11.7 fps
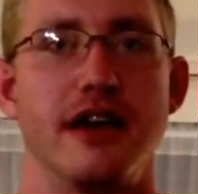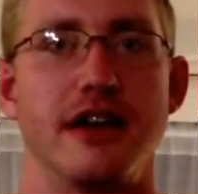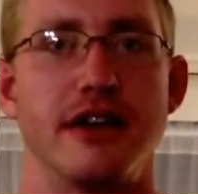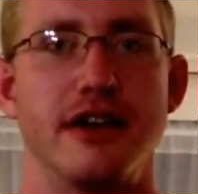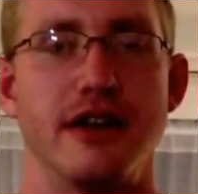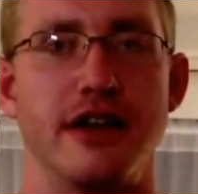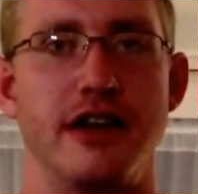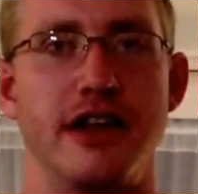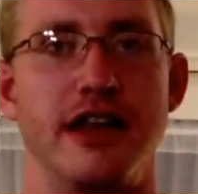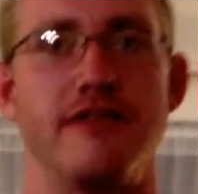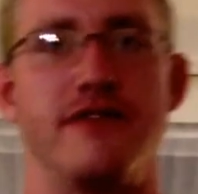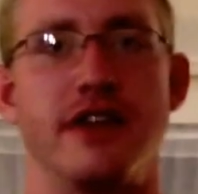Good
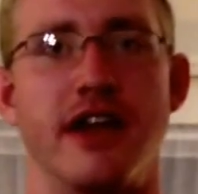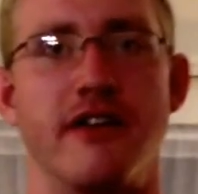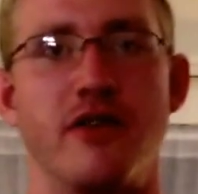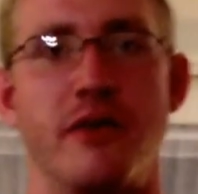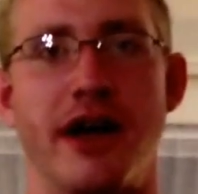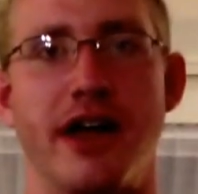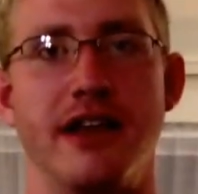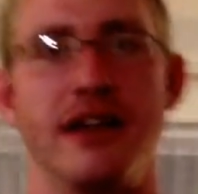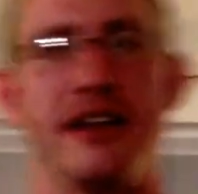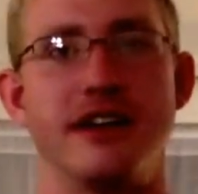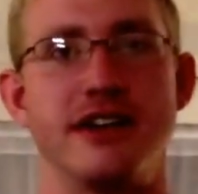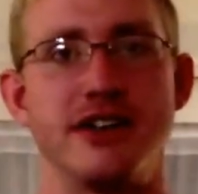evening, everyone.
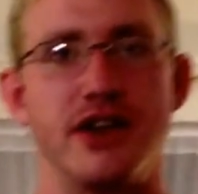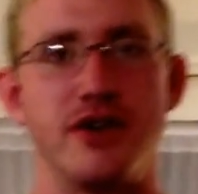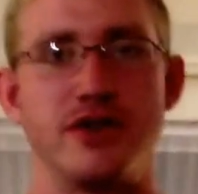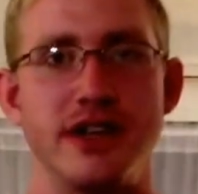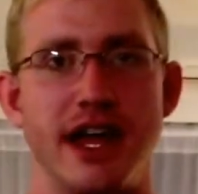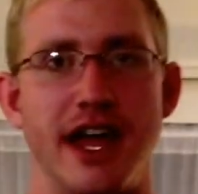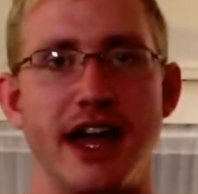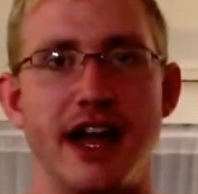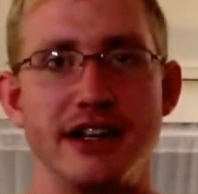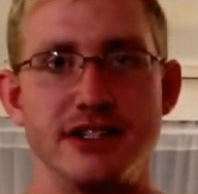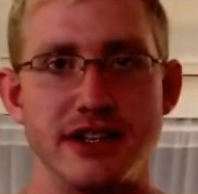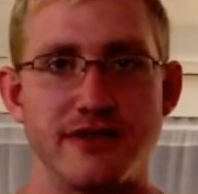So today I
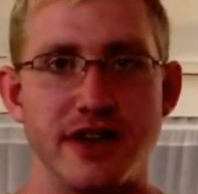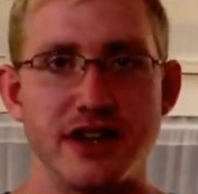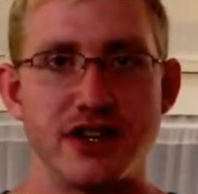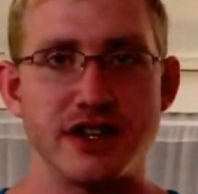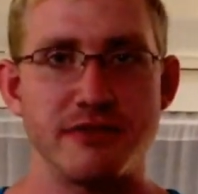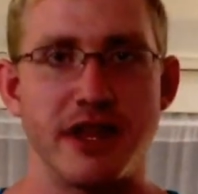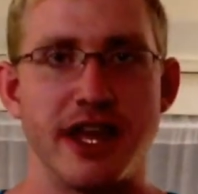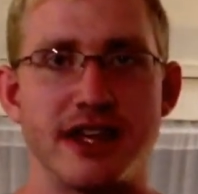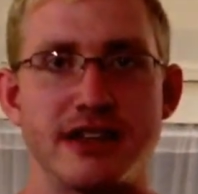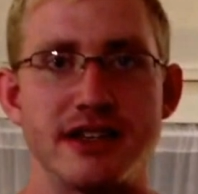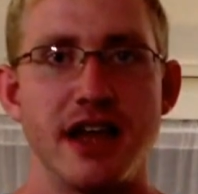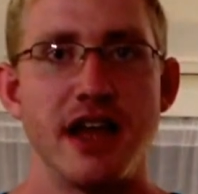just finished some
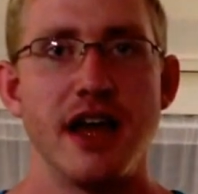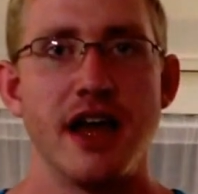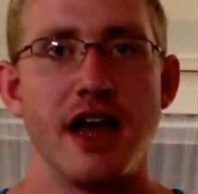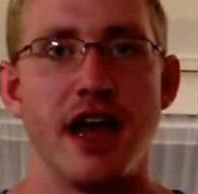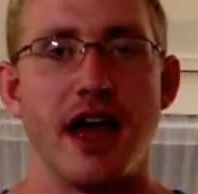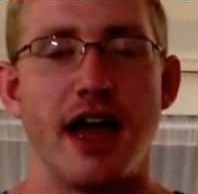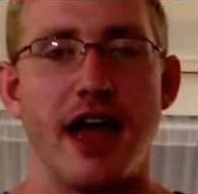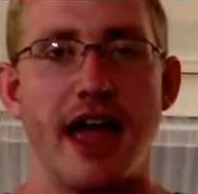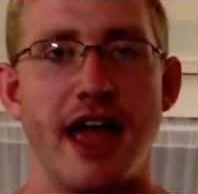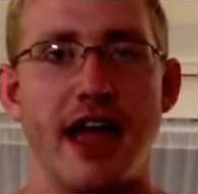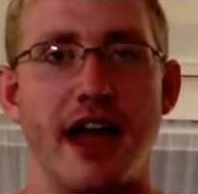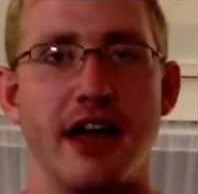legs,
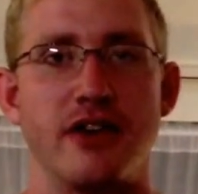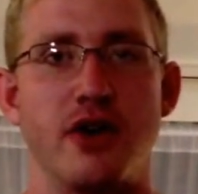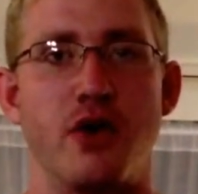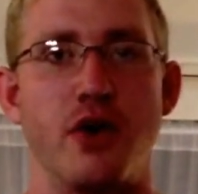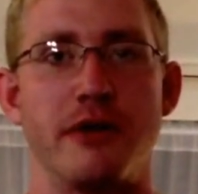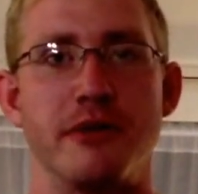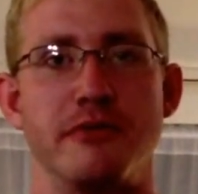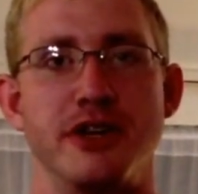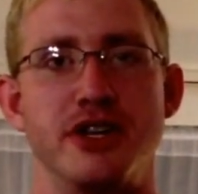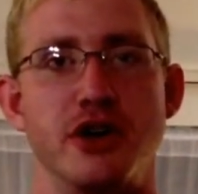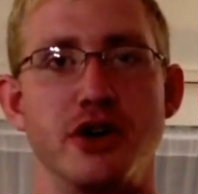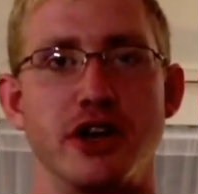and what I'm going to be
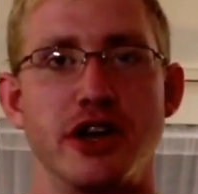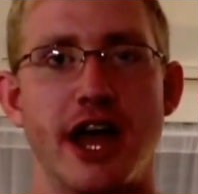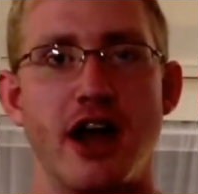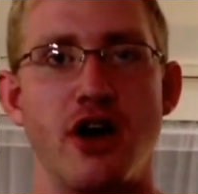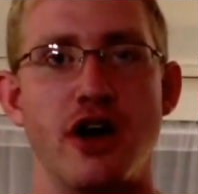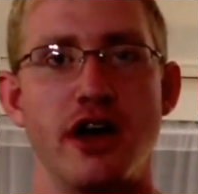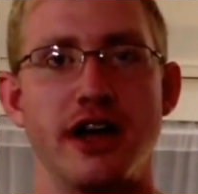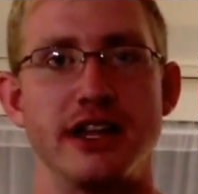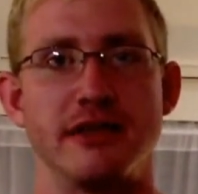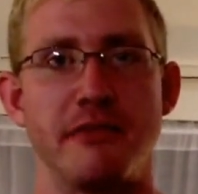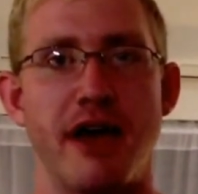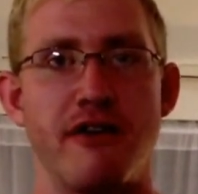showing you now is a
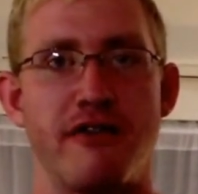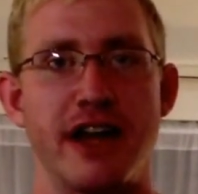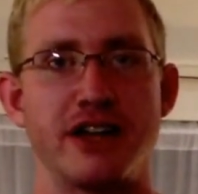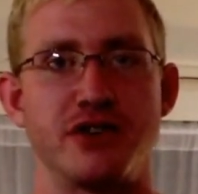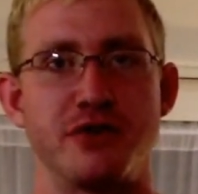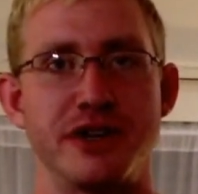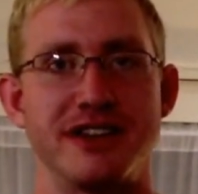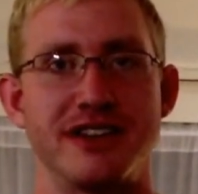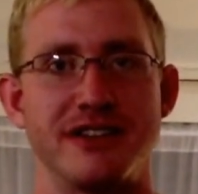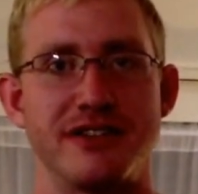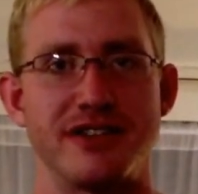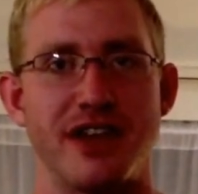myofascial release,
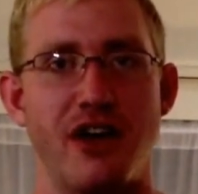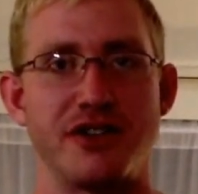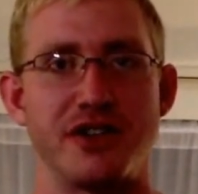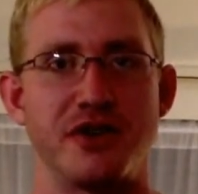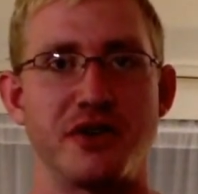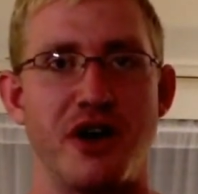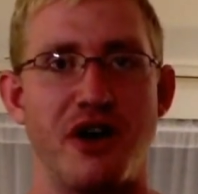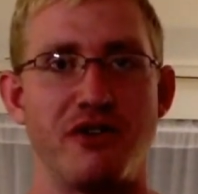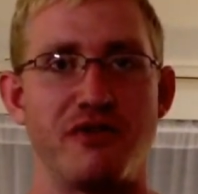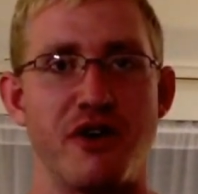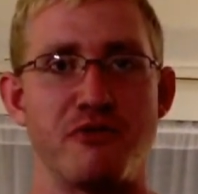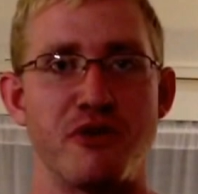also called
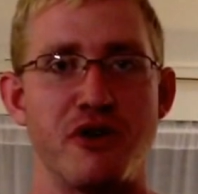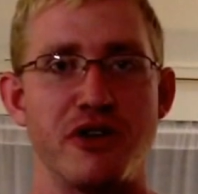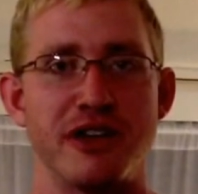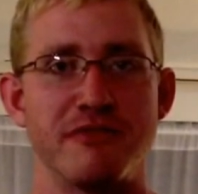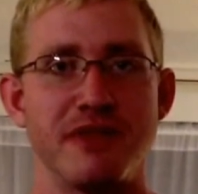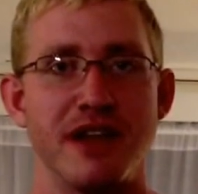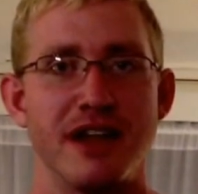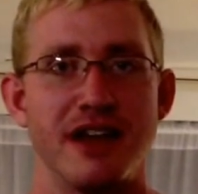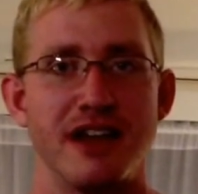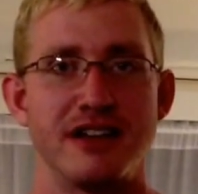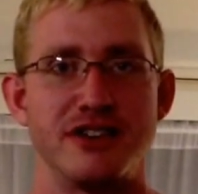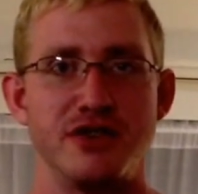foam rolling,
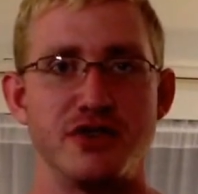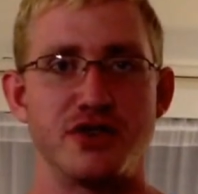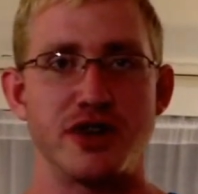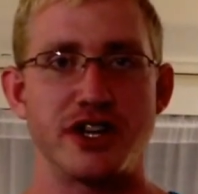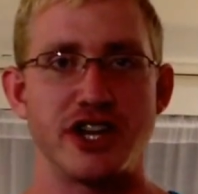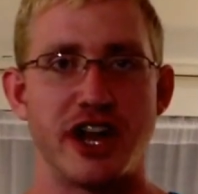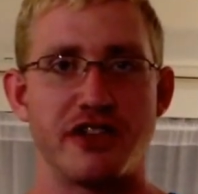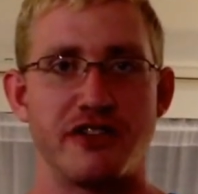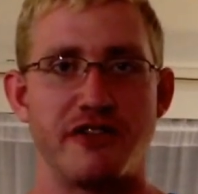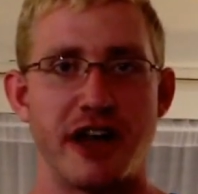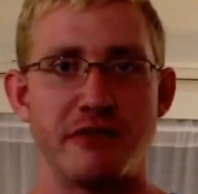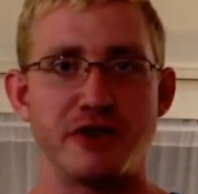to stretch out the
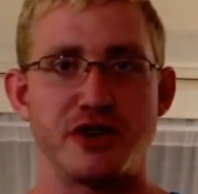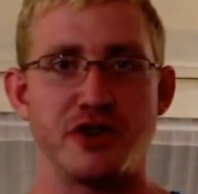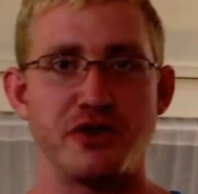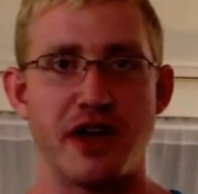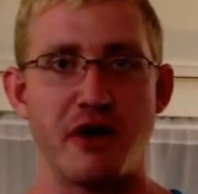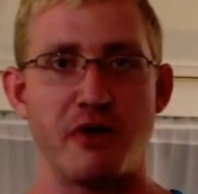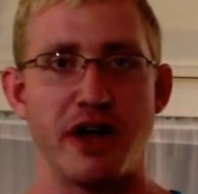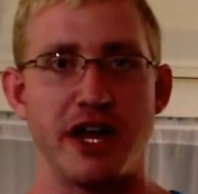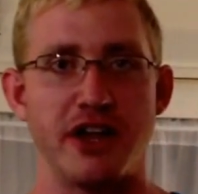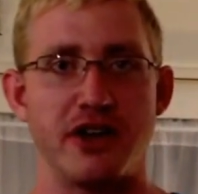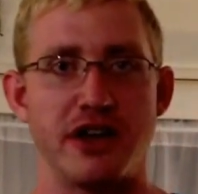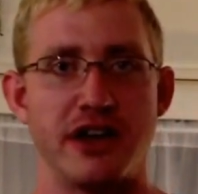fiber so that way
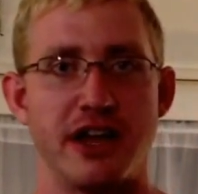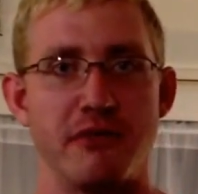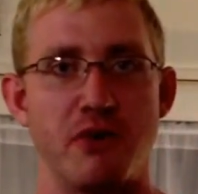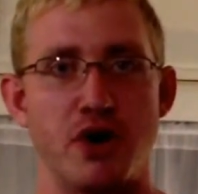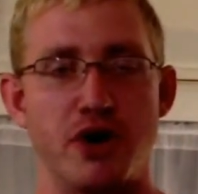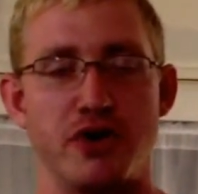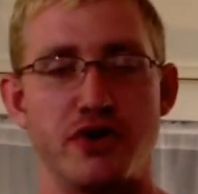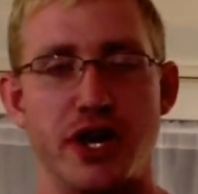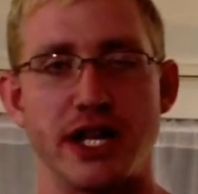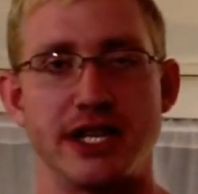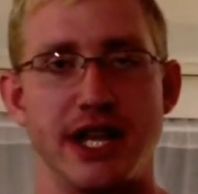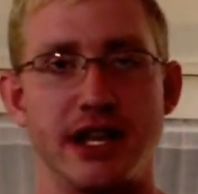you can get more
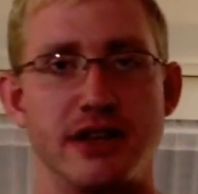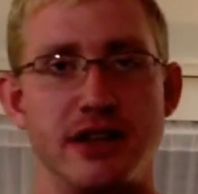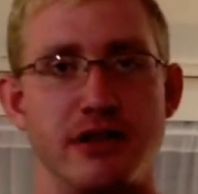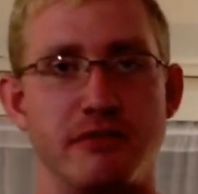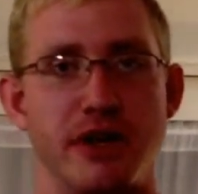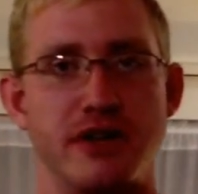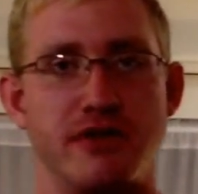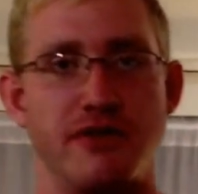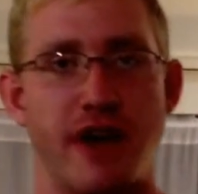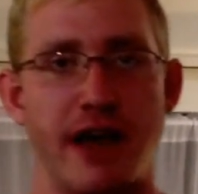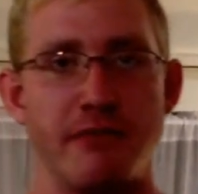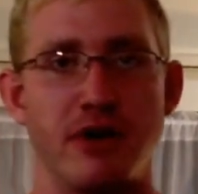nutrients into the muscle
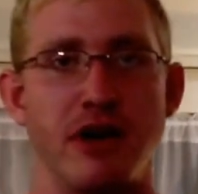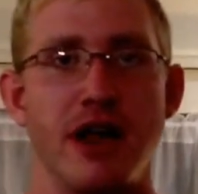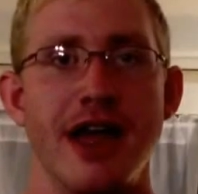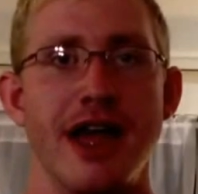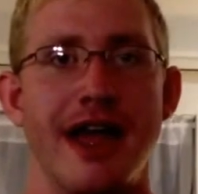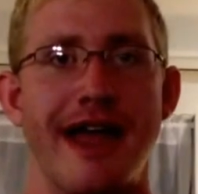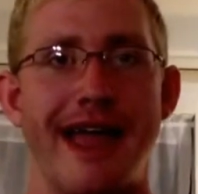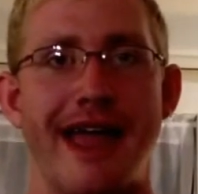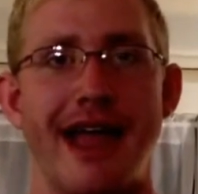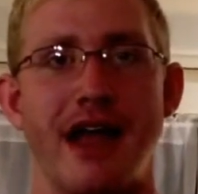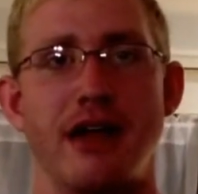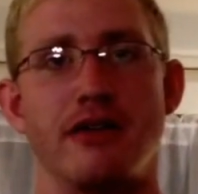fiber
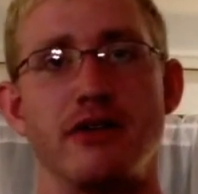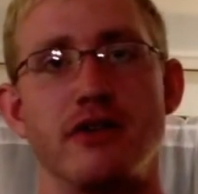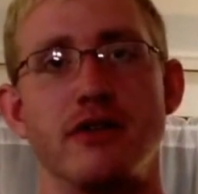and